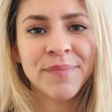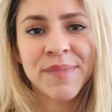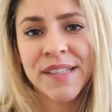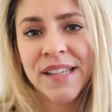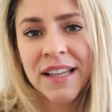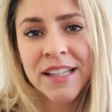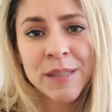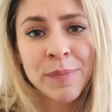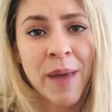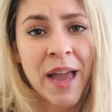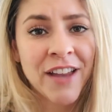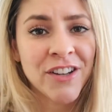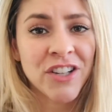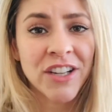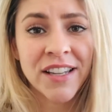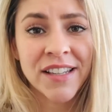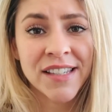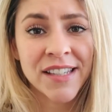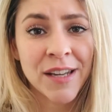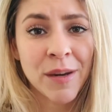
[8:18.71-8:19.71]
Sex
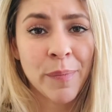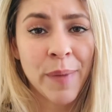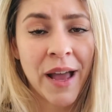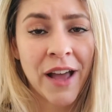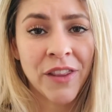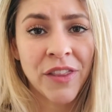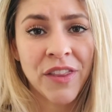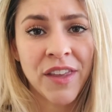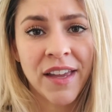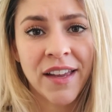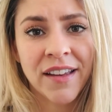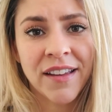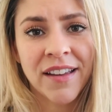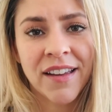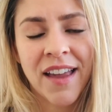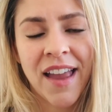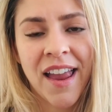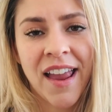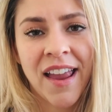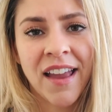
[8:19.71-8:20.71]
magic isn't a bad thing.
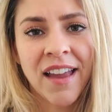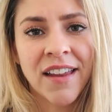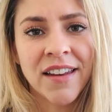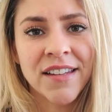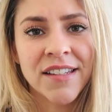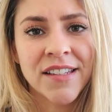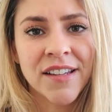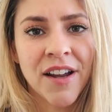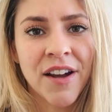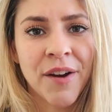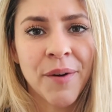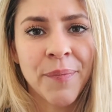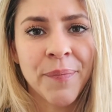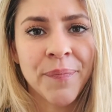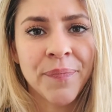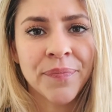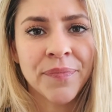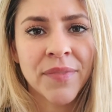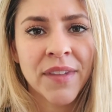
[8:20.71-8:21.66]
And